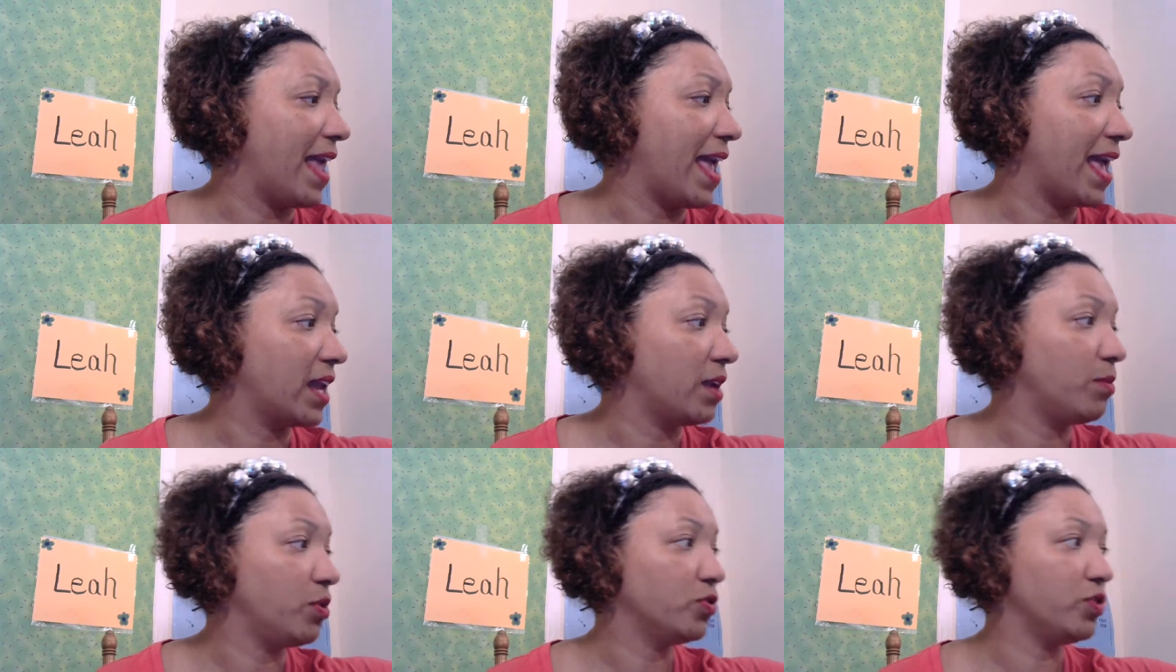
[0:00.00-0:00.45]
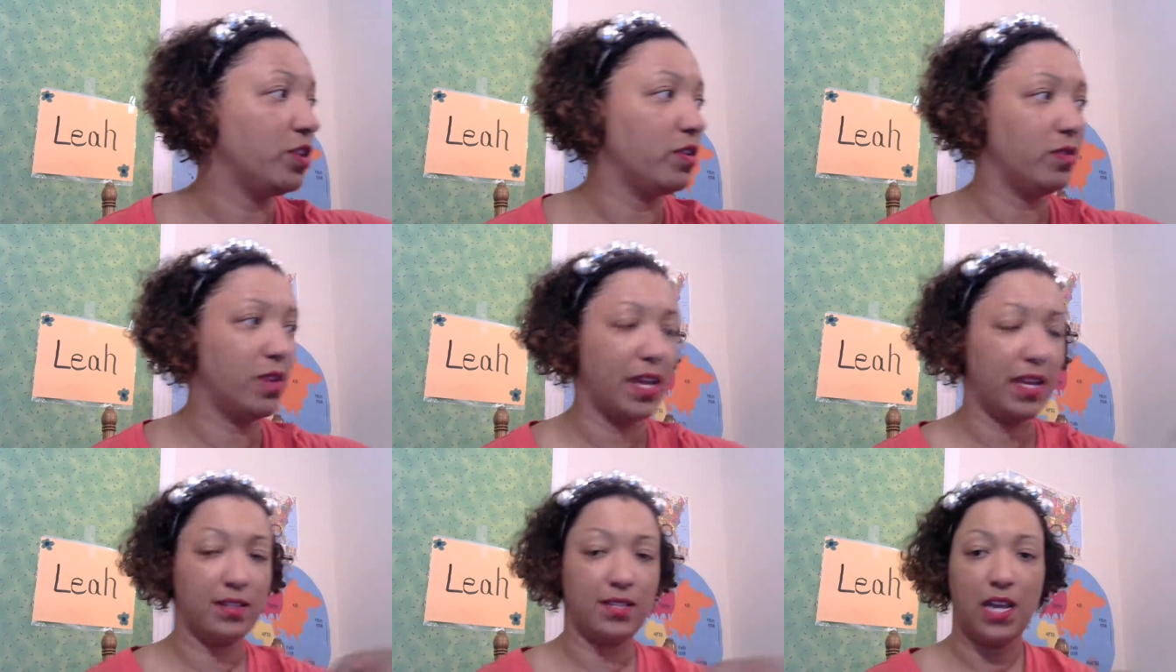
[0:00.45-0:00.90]
animal
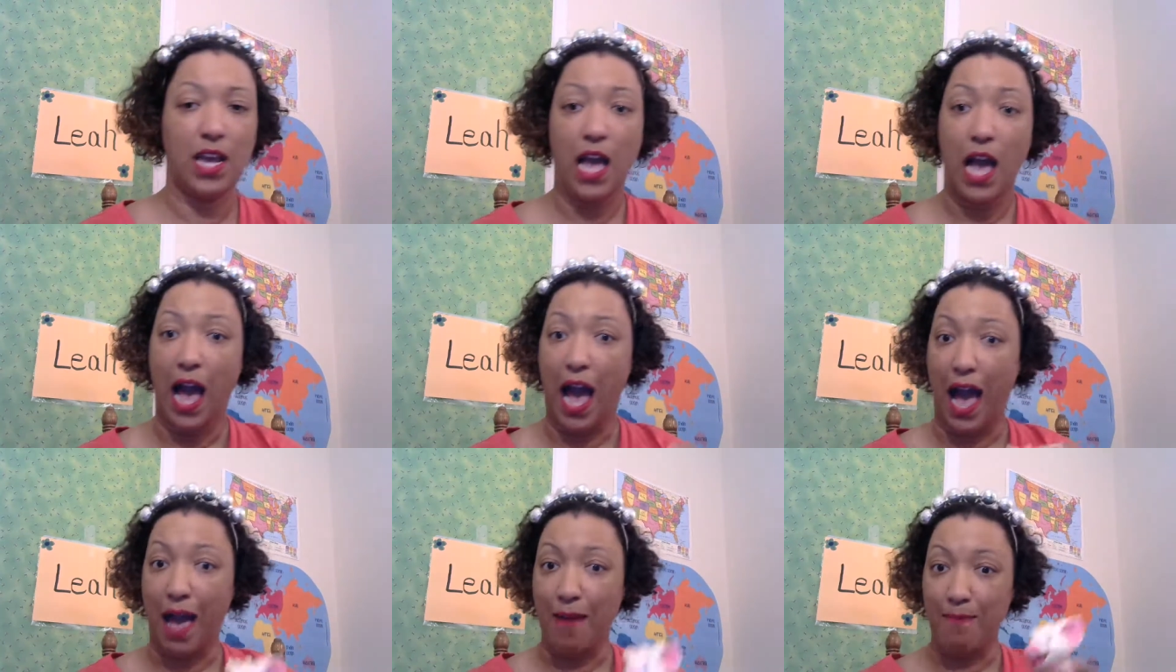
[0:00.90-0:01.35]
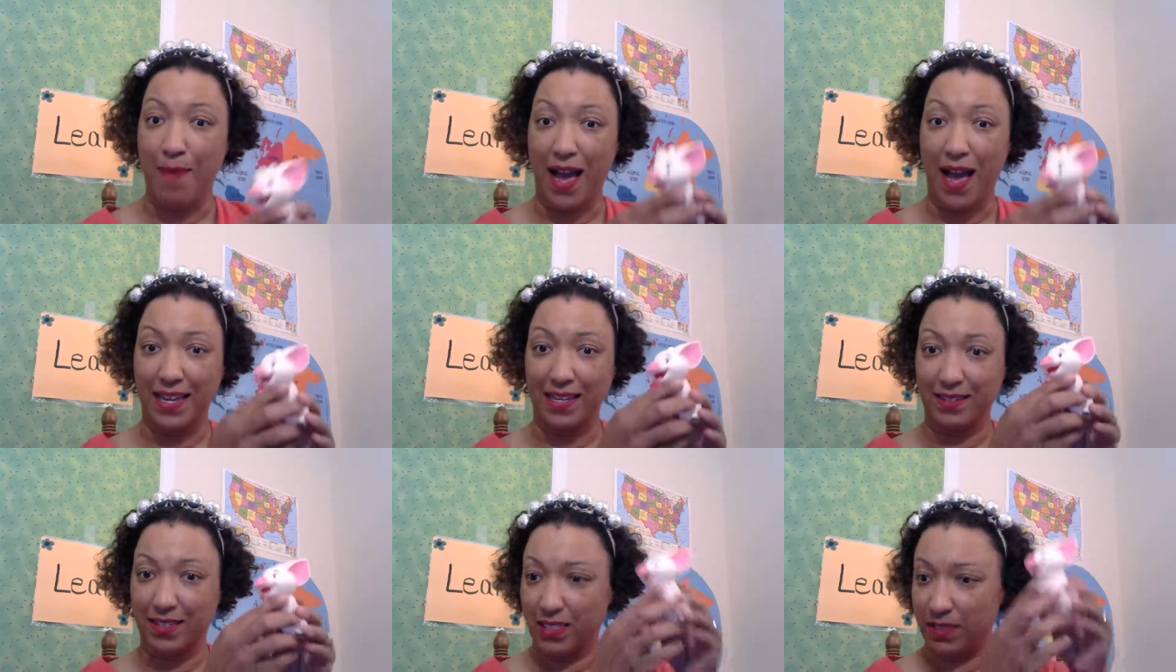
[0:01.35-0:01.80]
unit, I
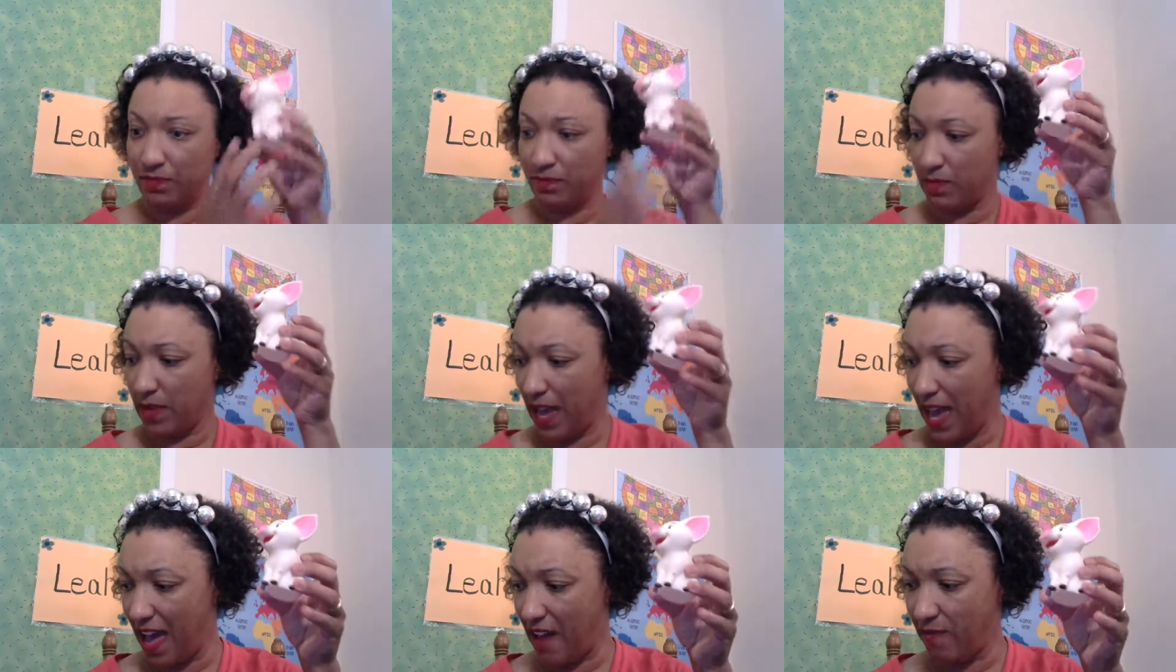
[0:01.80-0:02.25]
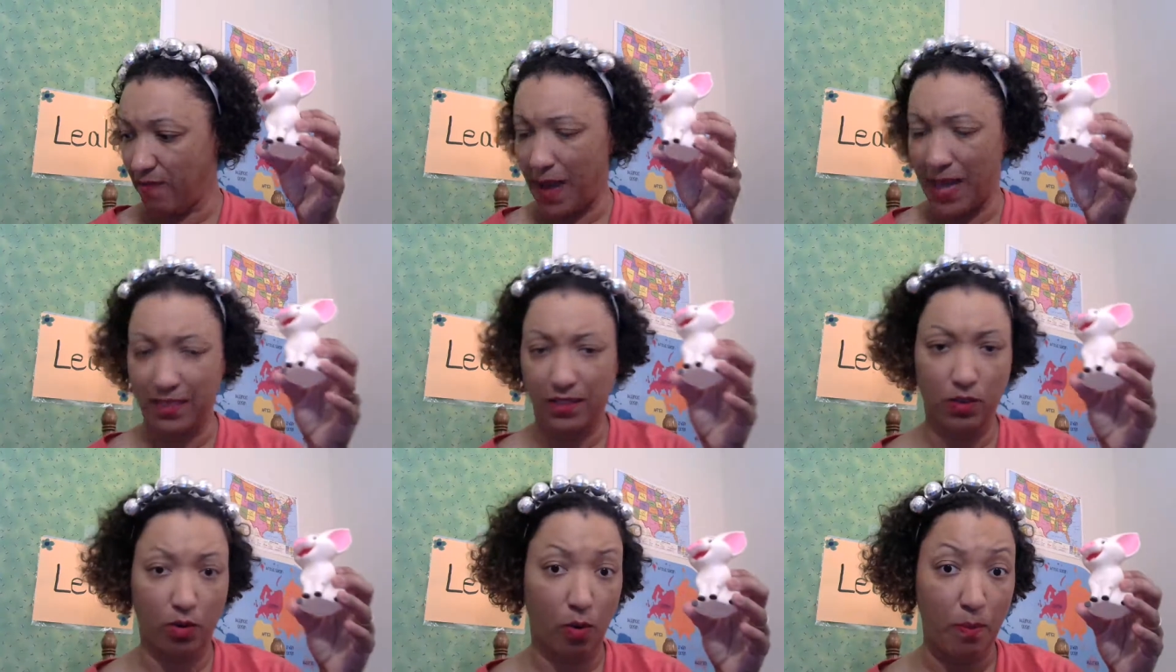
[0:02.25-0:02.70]
might have my
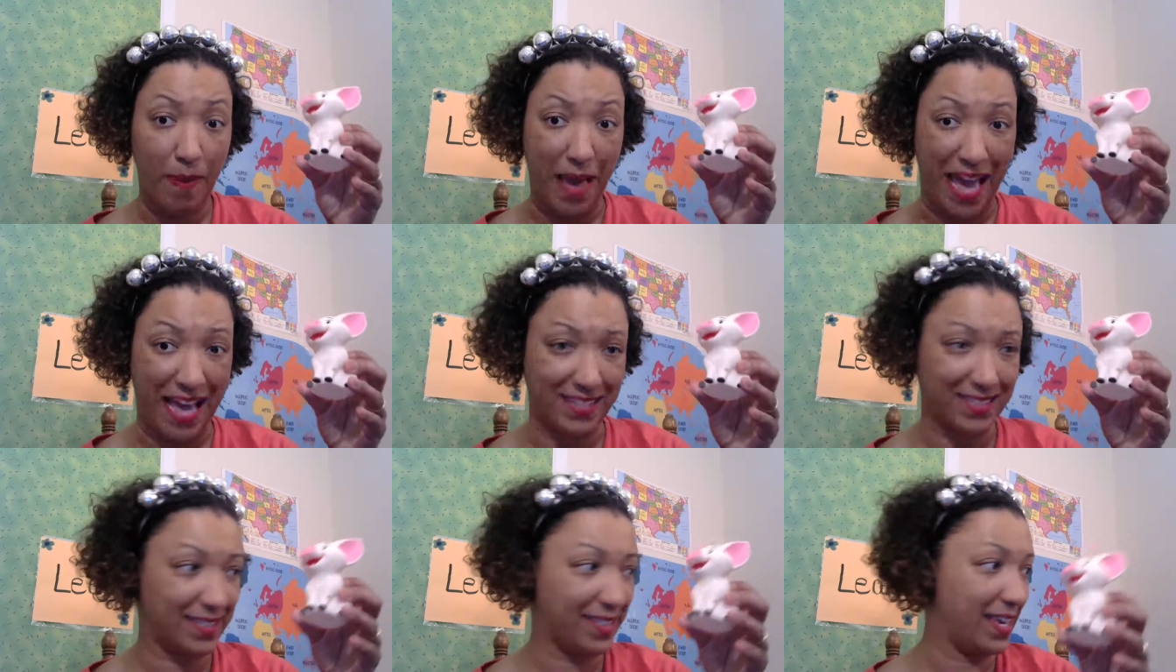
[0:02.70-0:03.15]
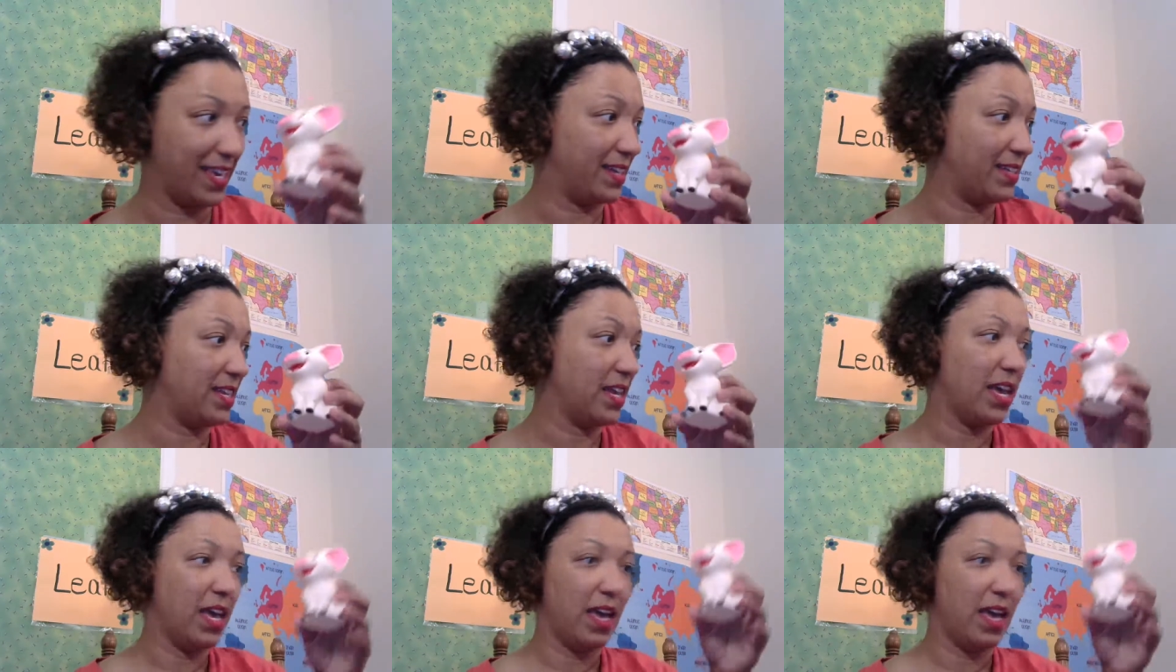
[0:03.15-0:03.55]
little basket,